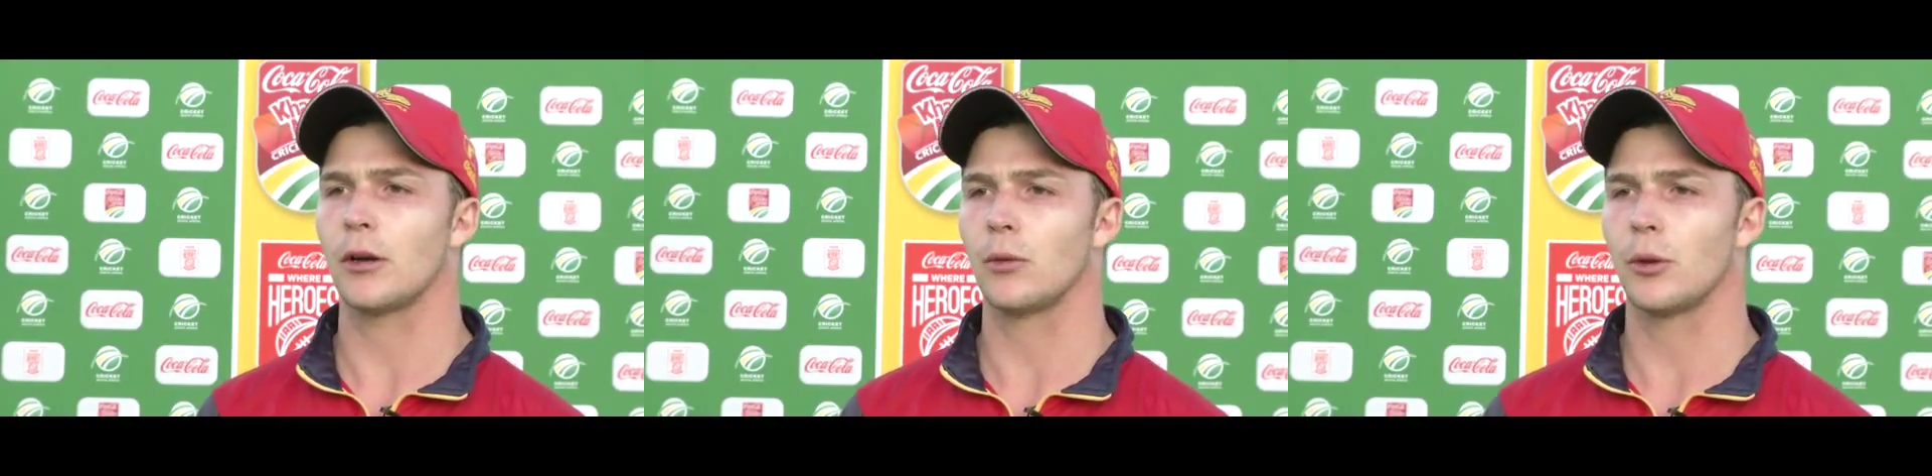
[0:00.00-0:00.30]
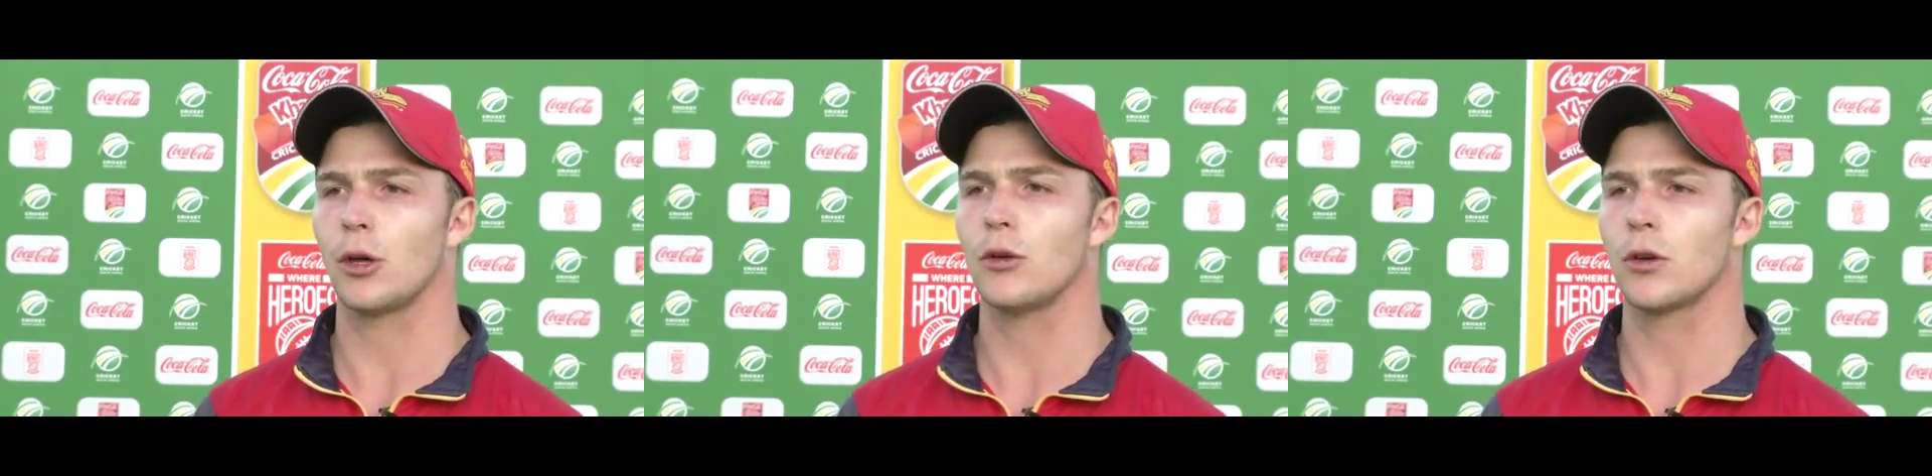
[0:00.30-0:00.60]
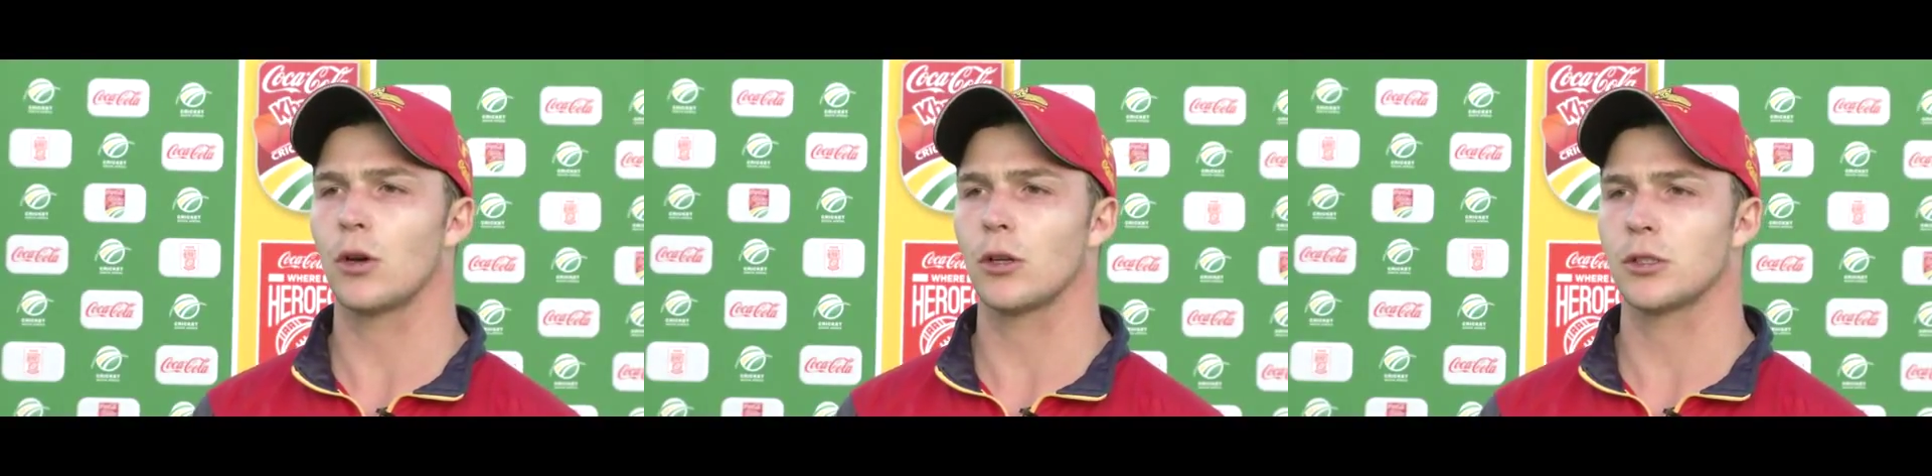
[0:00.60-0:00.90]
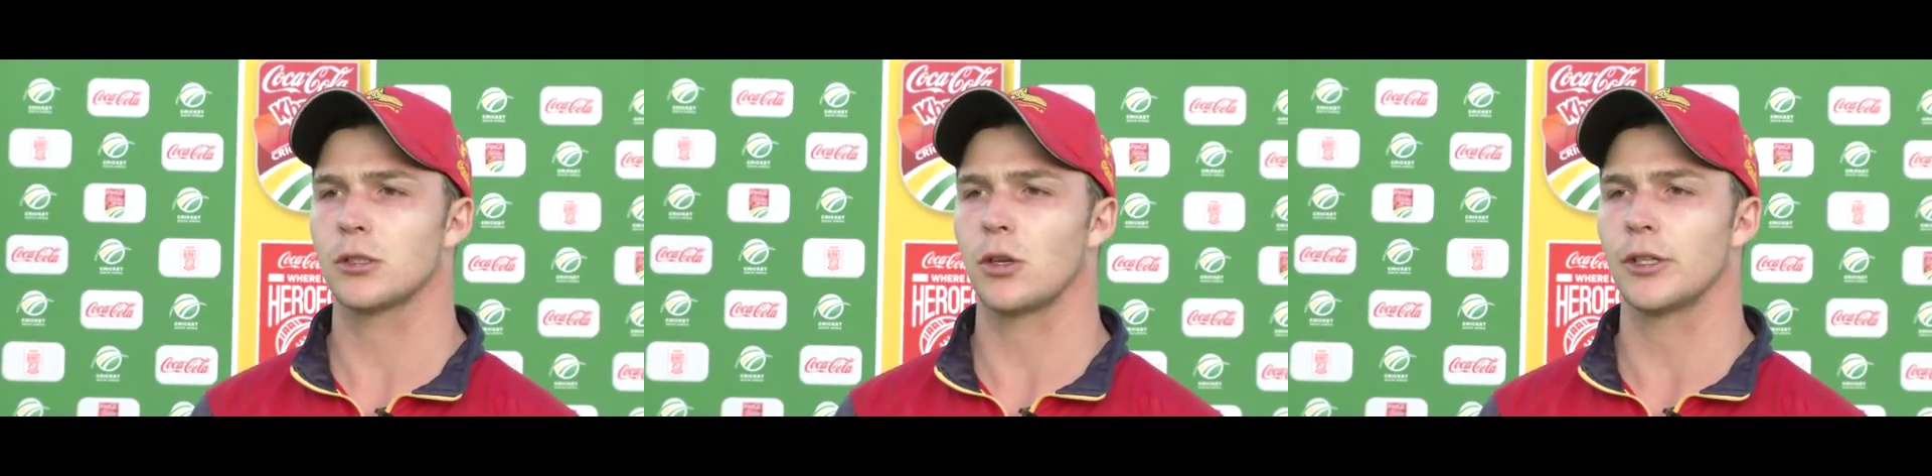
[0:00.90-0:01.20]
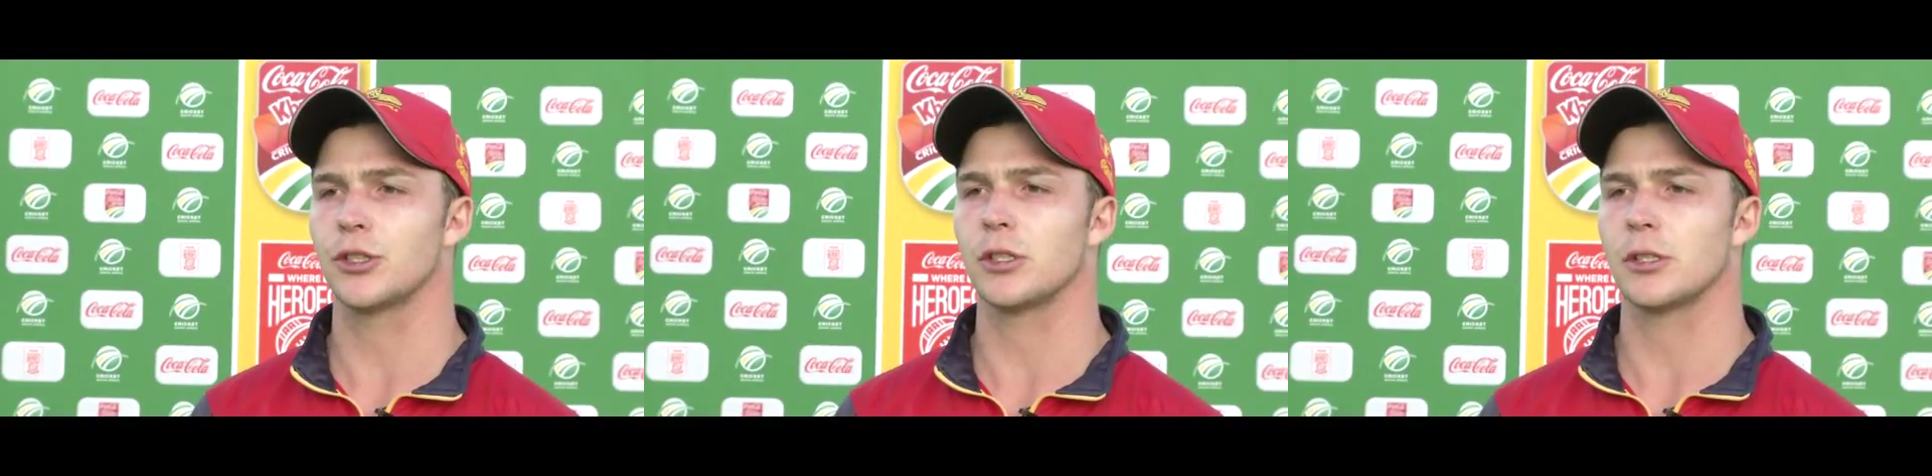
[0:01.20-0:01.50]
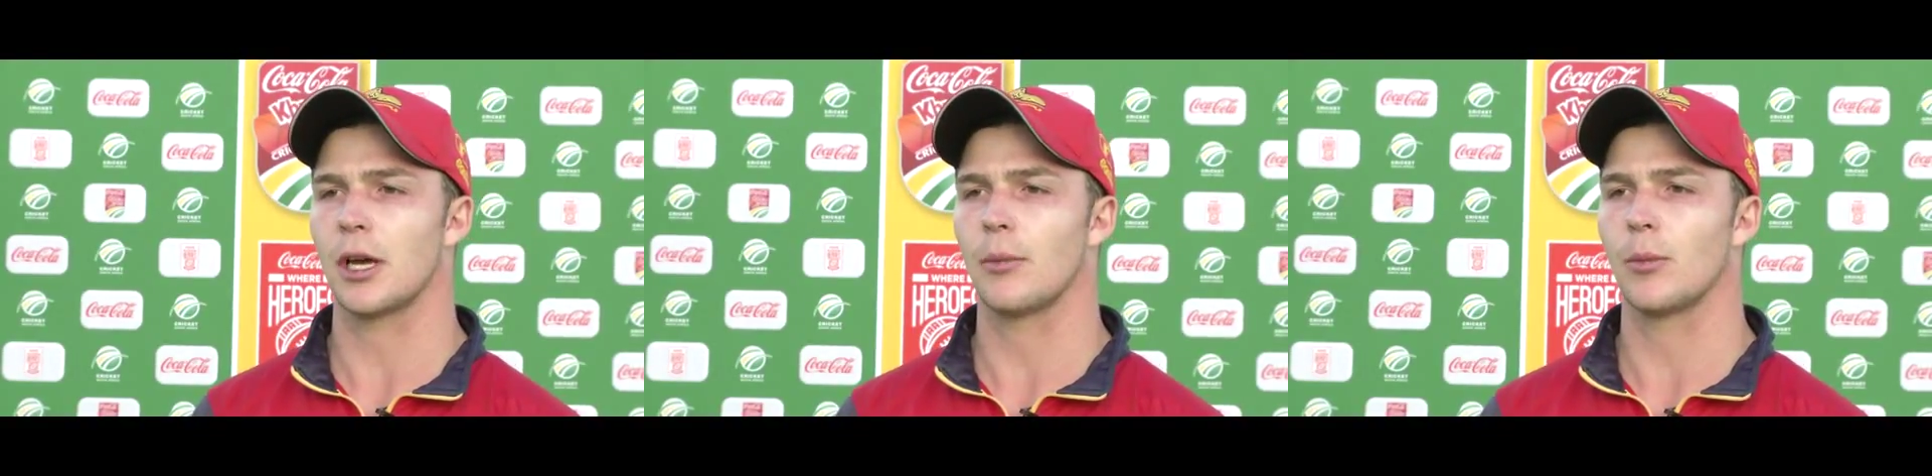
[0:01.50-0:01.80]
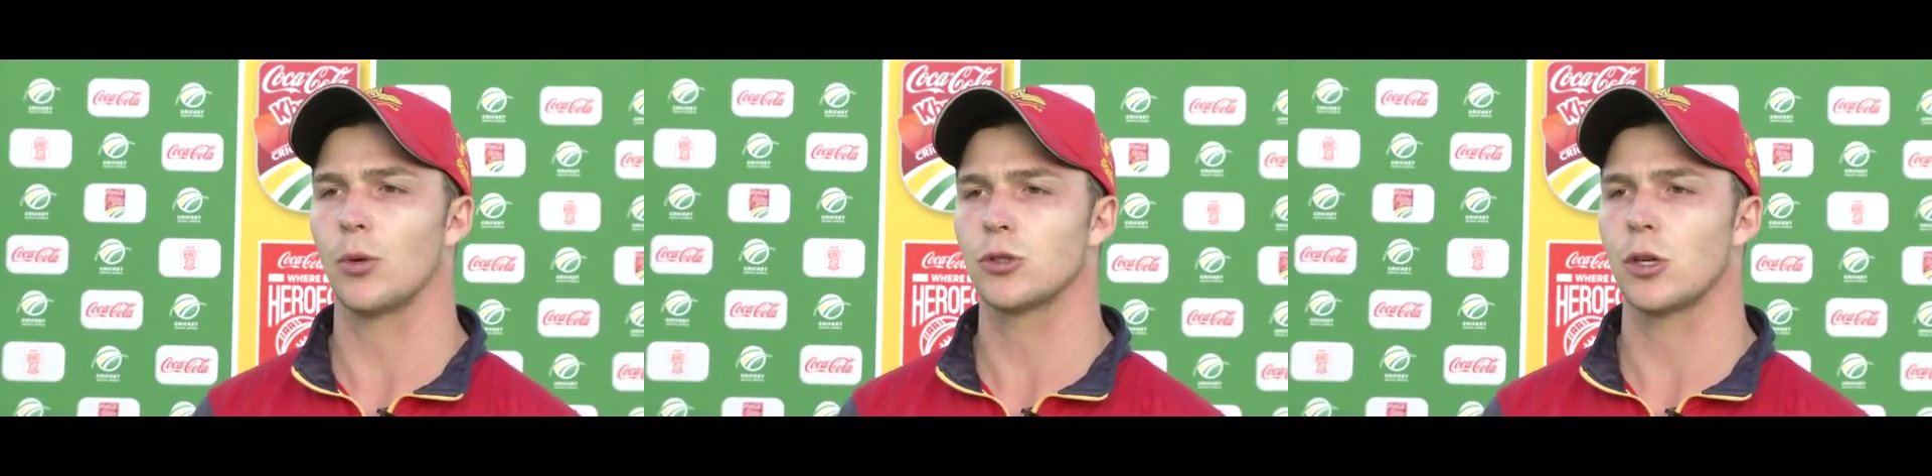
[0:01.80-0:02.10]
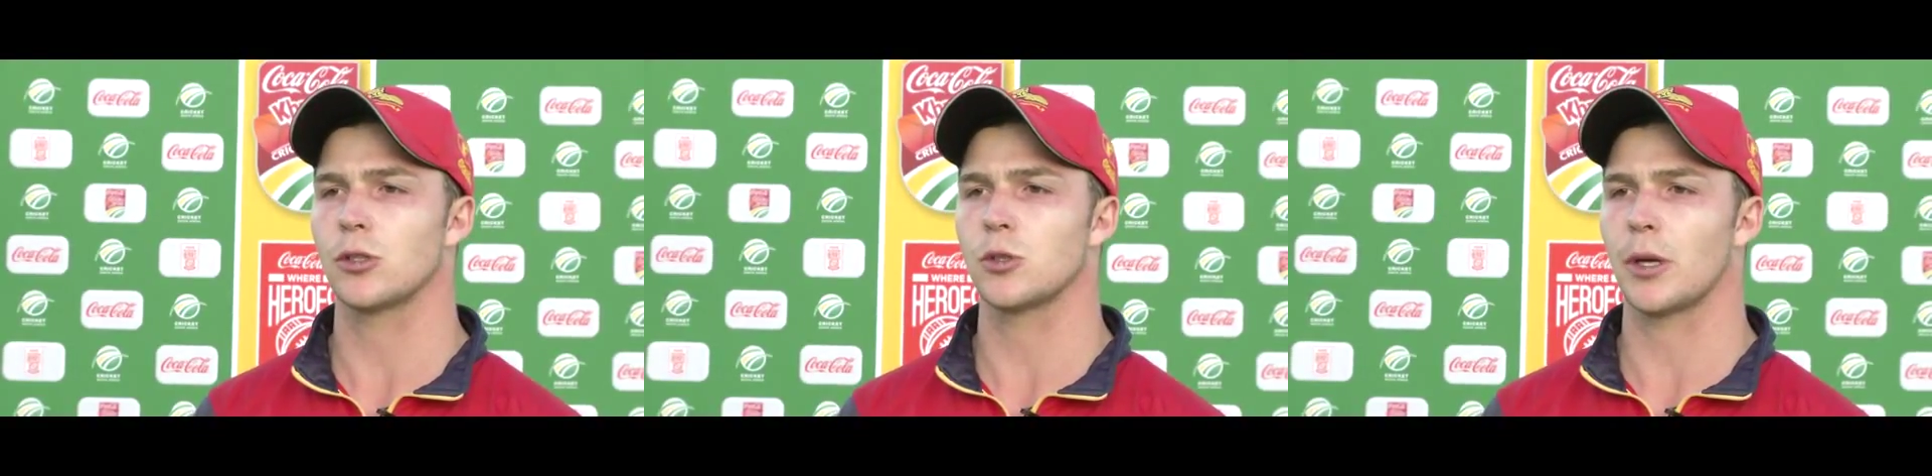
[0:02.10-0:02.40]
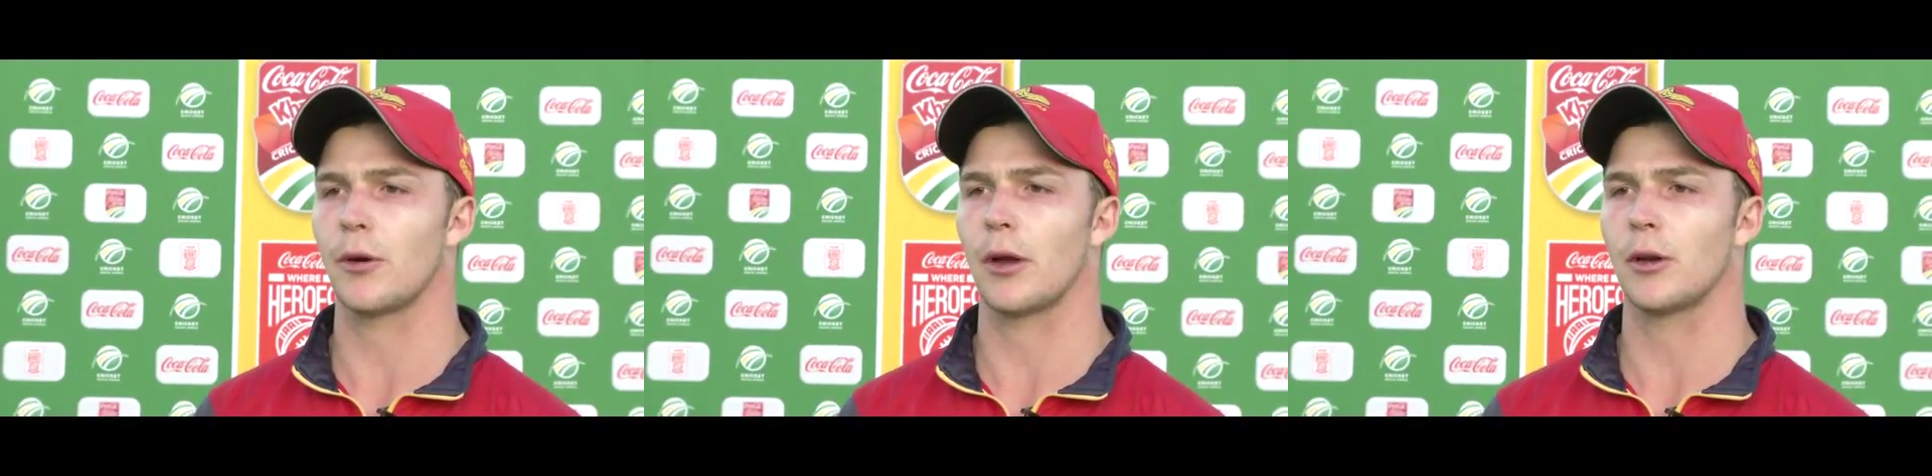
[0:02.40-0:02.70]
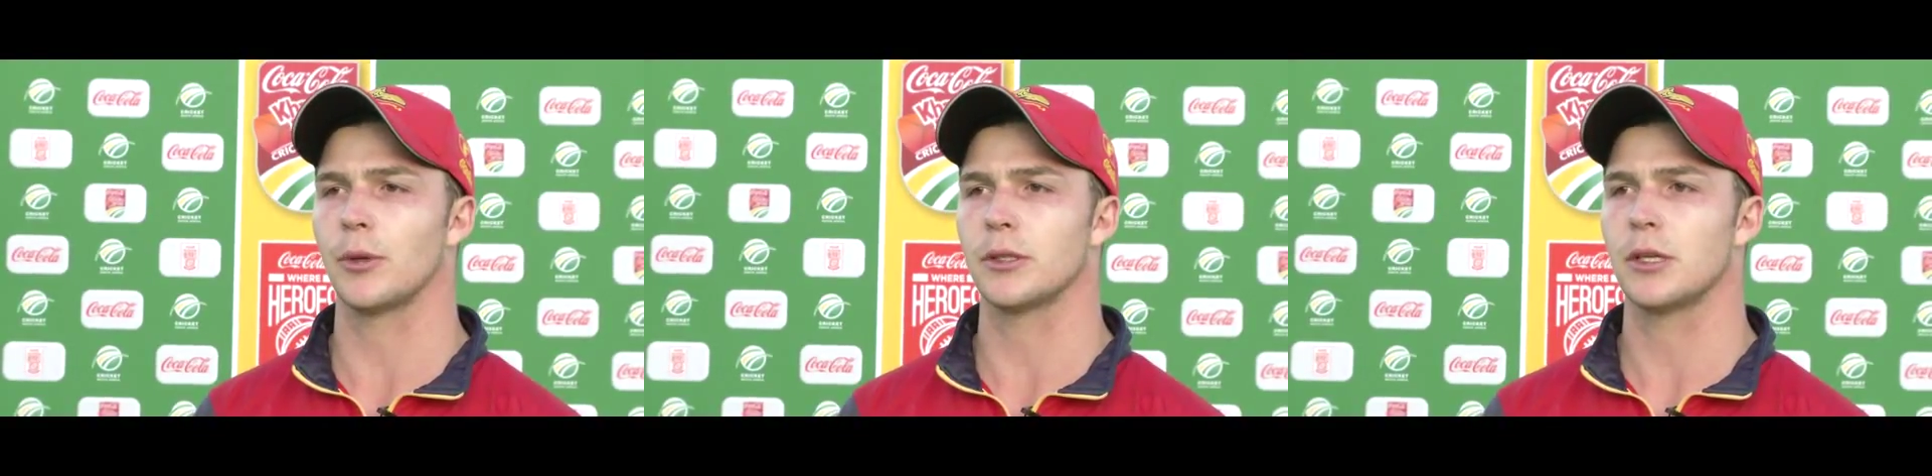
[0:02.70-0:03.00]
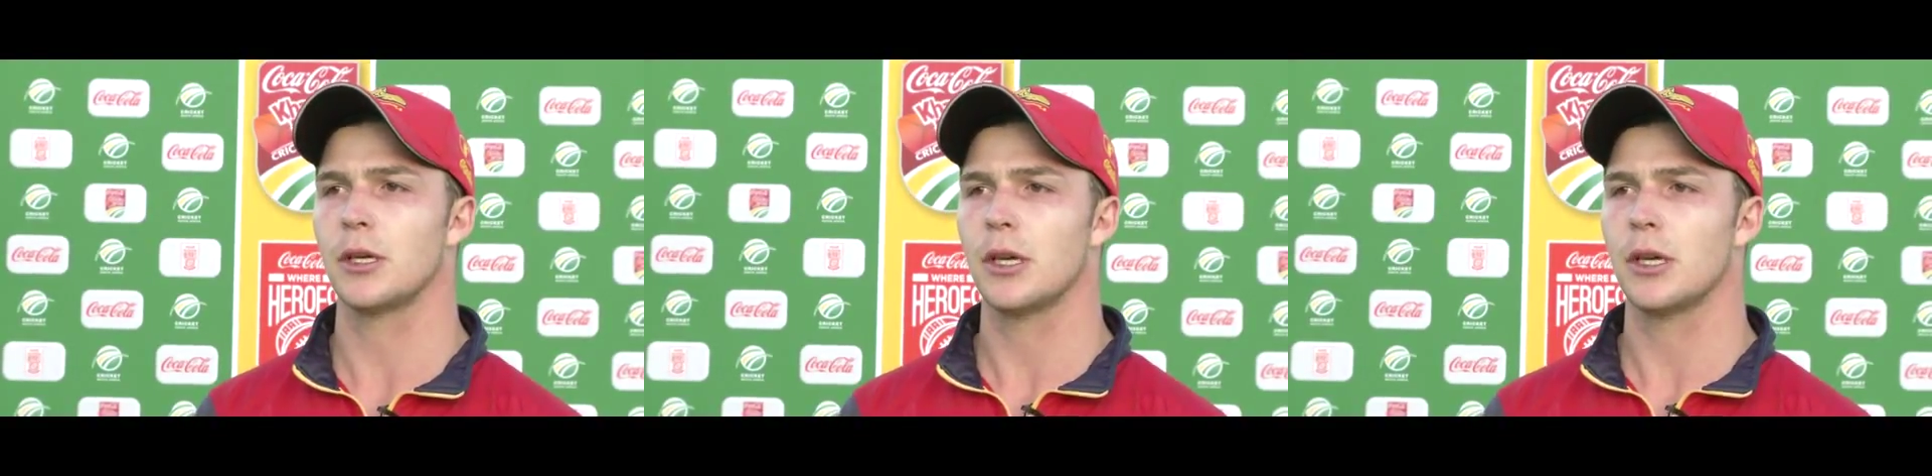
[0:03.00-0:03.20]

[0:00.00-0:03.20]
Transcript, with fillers: and with the overcast conditions, um, the ball started to swing around a bit.